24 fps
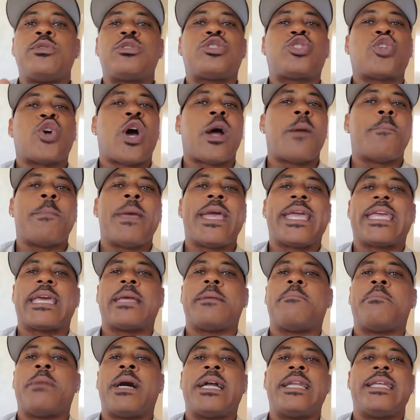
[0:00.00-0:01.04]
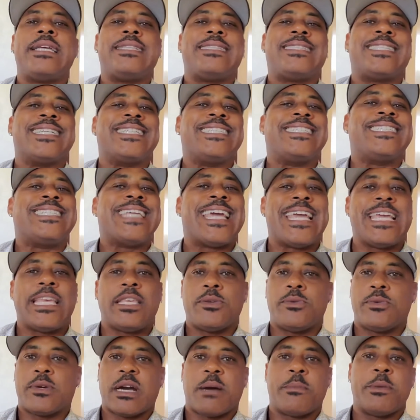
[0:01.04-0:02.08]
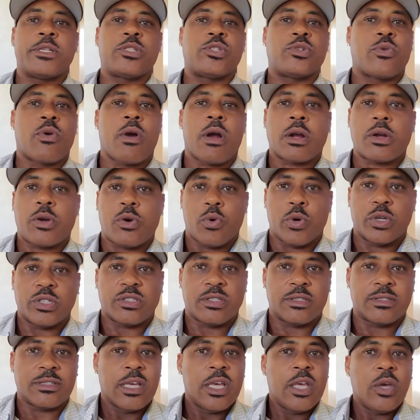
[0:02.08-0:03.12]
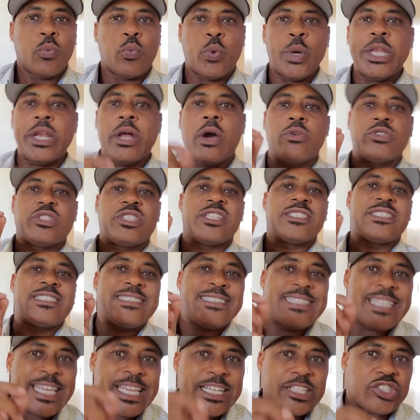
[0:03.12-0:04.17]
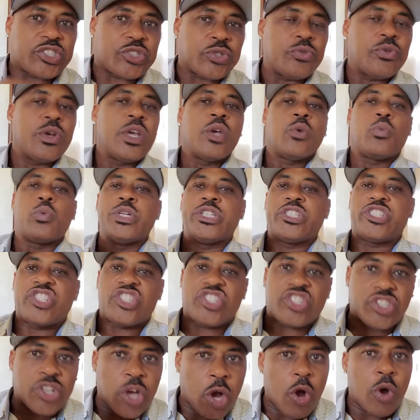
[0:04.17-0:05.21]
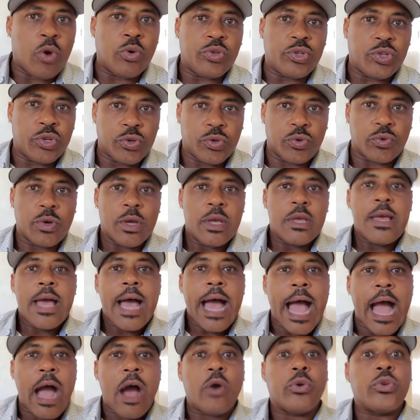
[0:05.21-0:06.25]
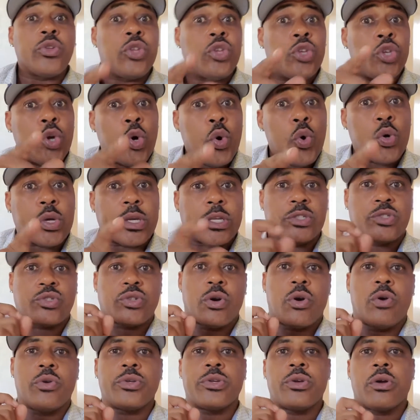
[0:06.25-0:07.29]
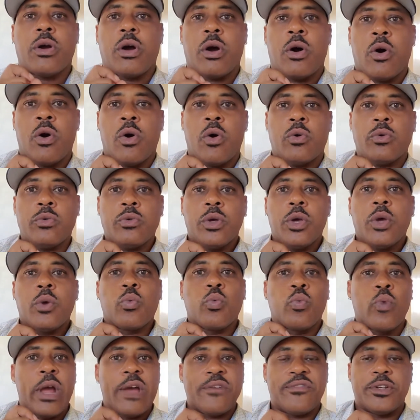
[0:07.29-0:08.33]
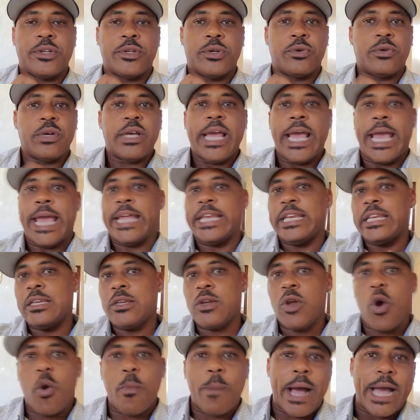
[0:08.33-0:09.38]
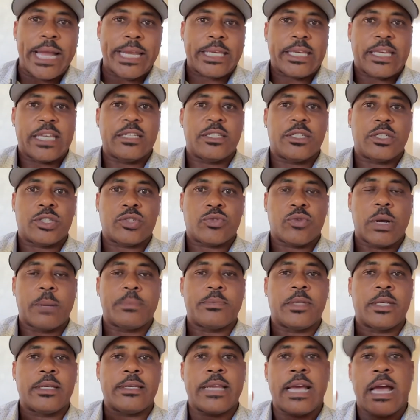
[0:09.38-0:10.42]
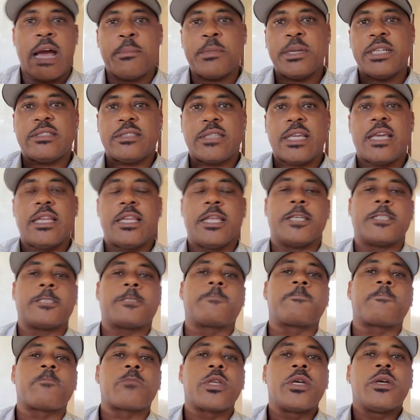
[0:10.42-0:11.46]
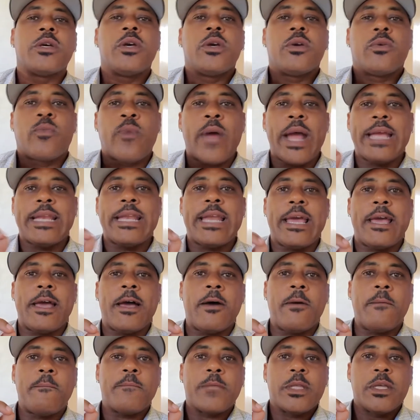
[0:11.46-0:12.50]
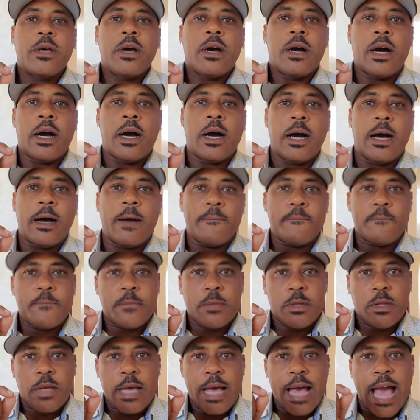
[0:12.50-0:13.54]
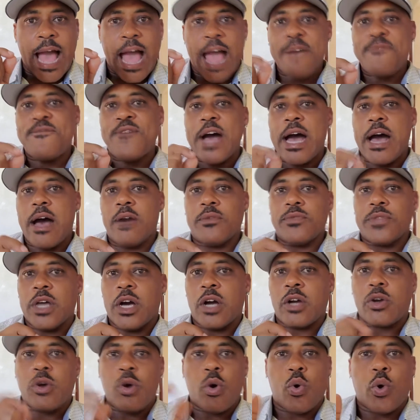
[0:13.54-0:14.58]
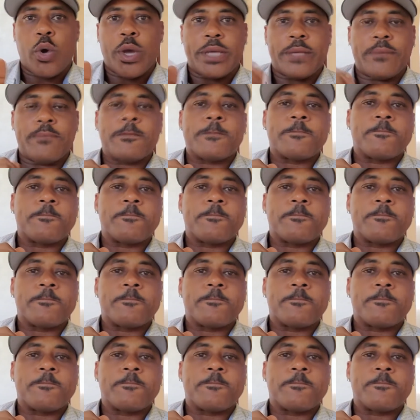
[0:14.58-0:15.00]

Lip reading: start making money the day you come into our courses. We don't just teach you, we show you how you control your own revenue and nobody can disrupt it. Now I'm gonna say this. Right now, I found a coin